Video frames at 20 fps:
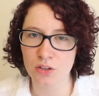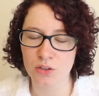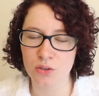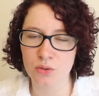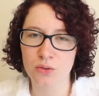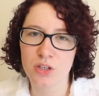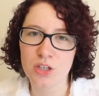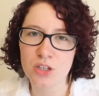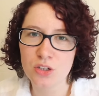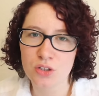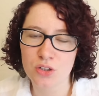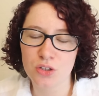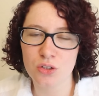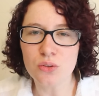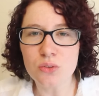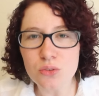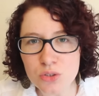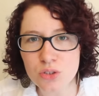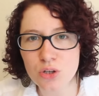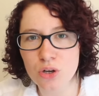You can
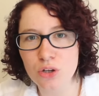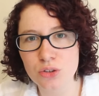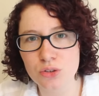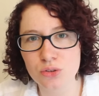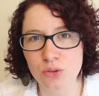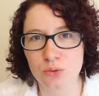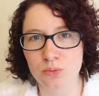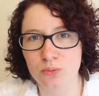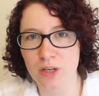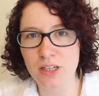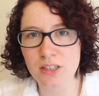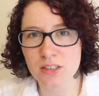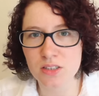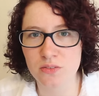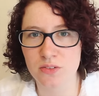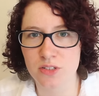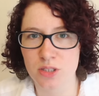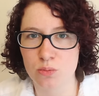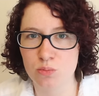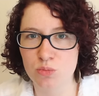use cultural
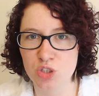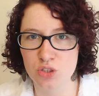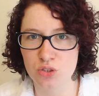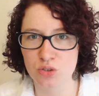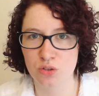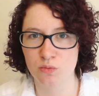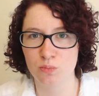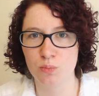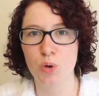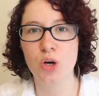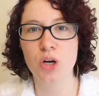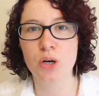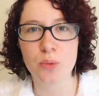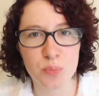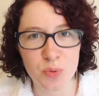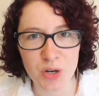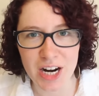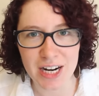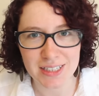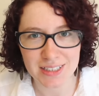relativism to sort of put a
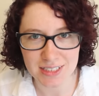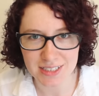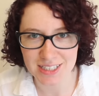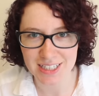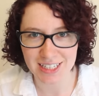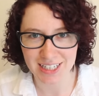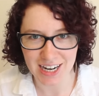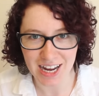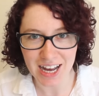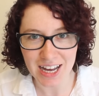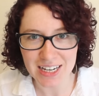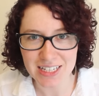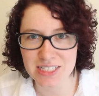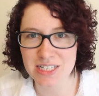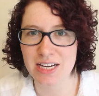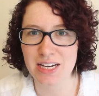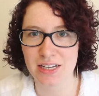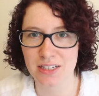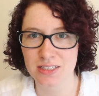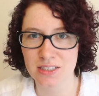practice in
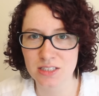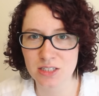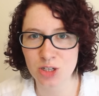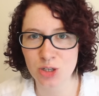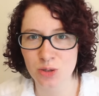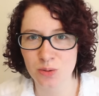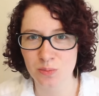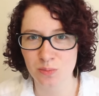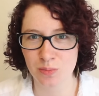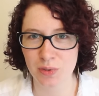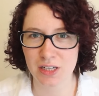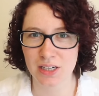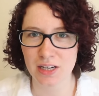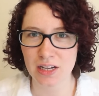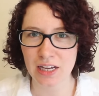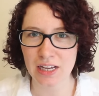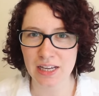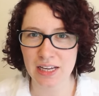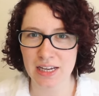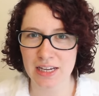context, but
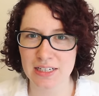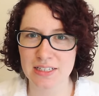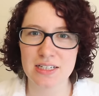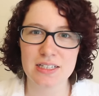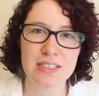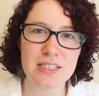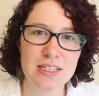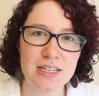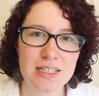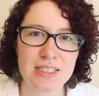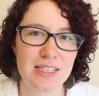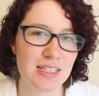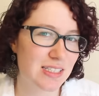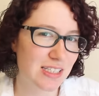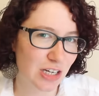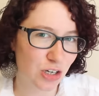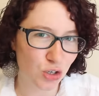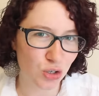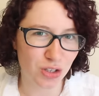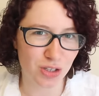it doesn't
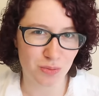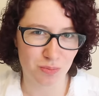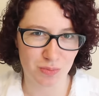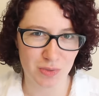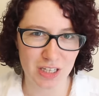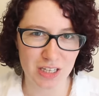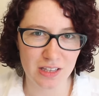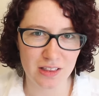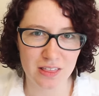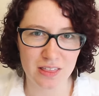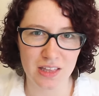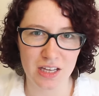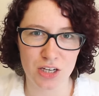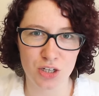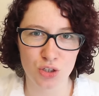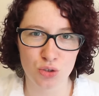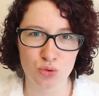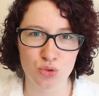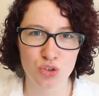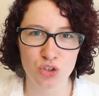necessarily mean
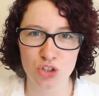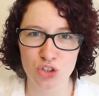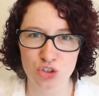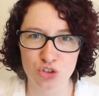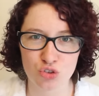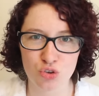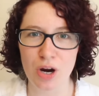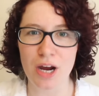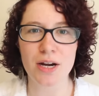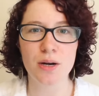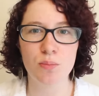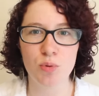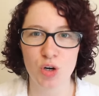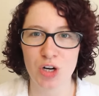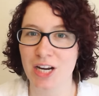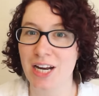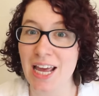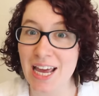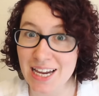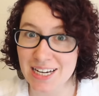that you shouldn't try to
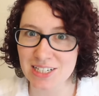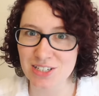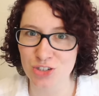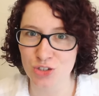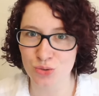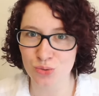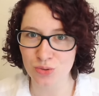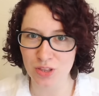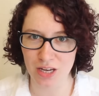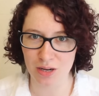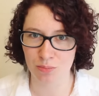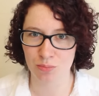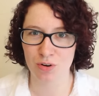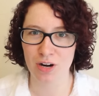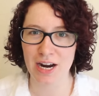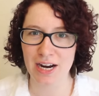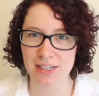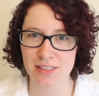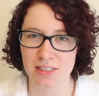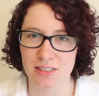put an end to that
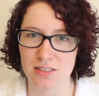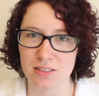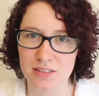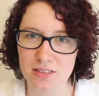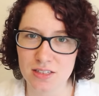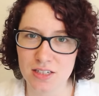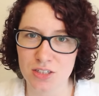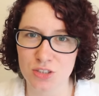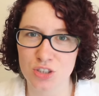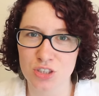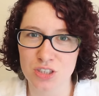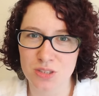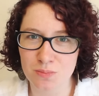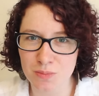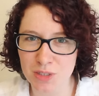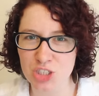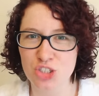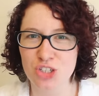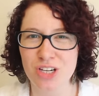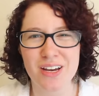practice. It just
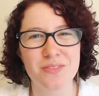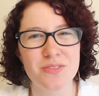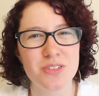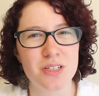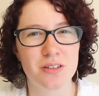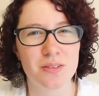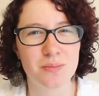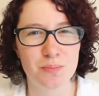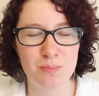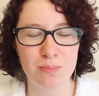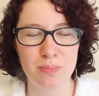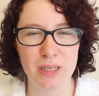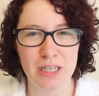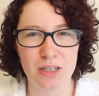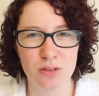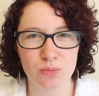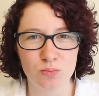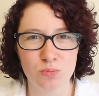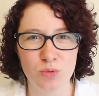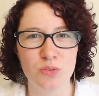means you have to
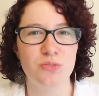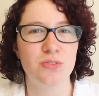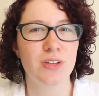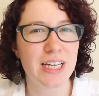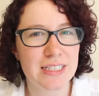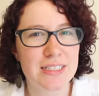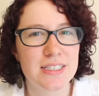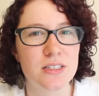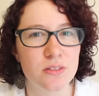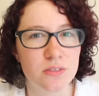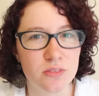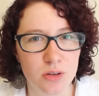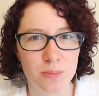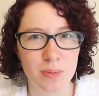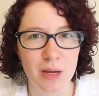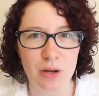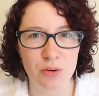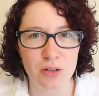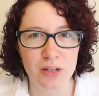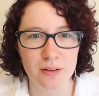be reflexive
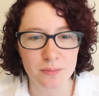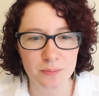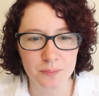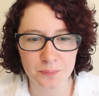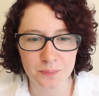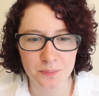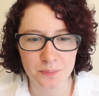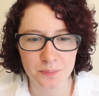about it.